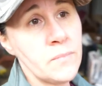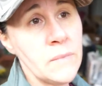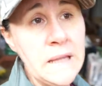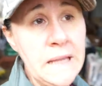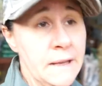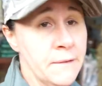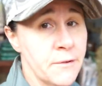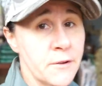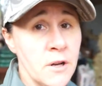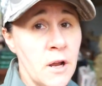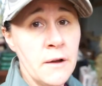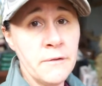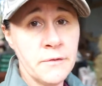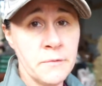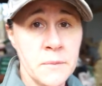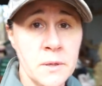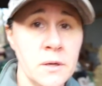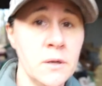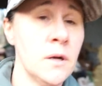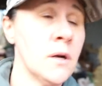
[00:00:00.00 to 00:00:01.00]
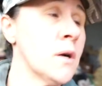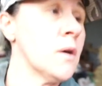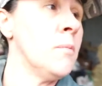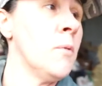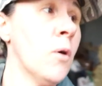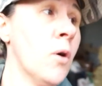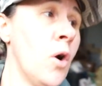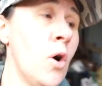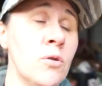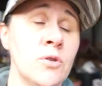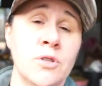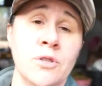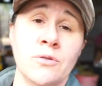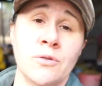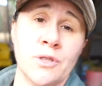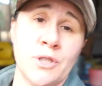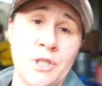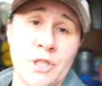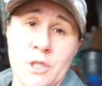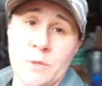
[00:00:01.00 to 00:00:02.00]
If you're not familiar, coastal
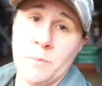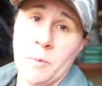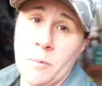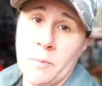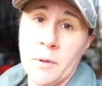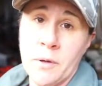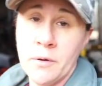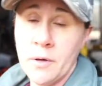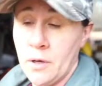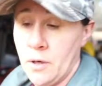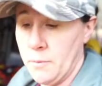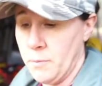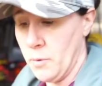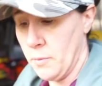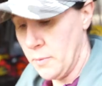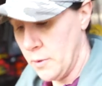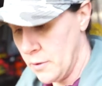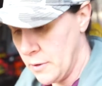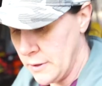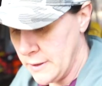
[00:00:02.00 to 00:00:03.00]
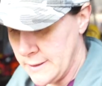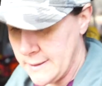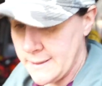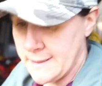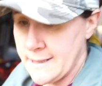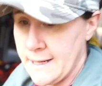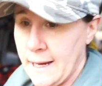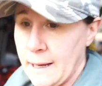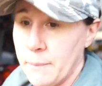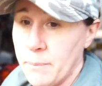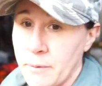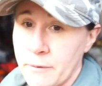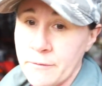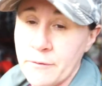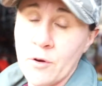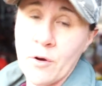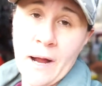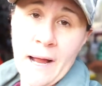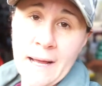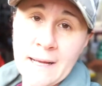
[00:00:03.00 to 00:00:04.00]
is just Bermuda. Bermuda is the type of
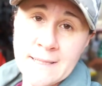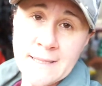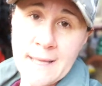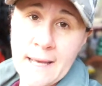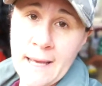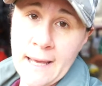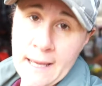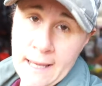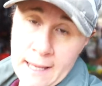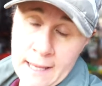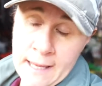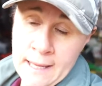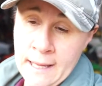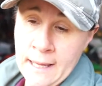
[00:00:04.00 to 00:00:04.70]
grass hay.